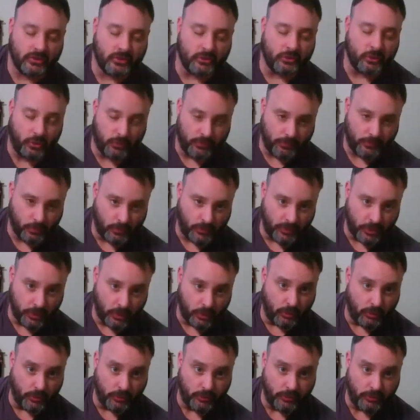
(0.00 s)
to score 40
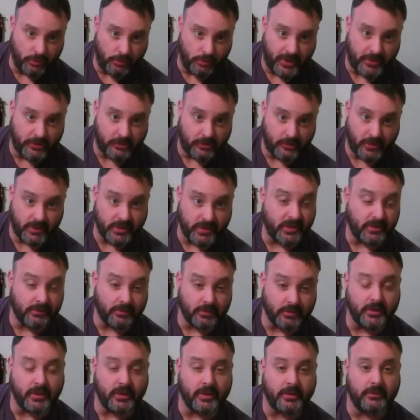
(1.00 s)
goals with Pacioretty never
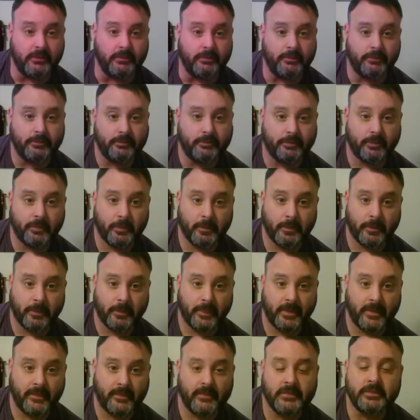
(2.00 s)
did.
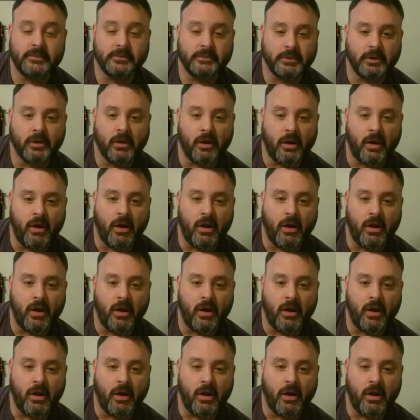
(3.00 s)
But